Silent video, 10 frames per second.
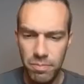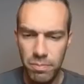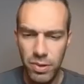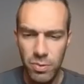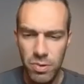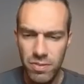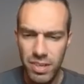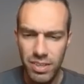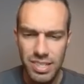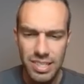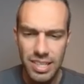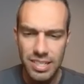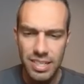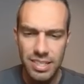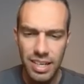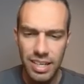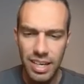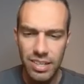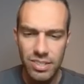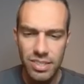you move down this list, it's like
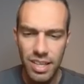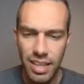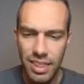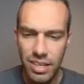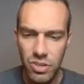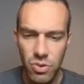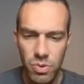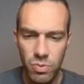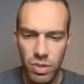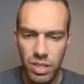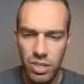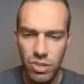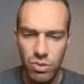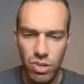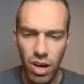there's nothing you would really use.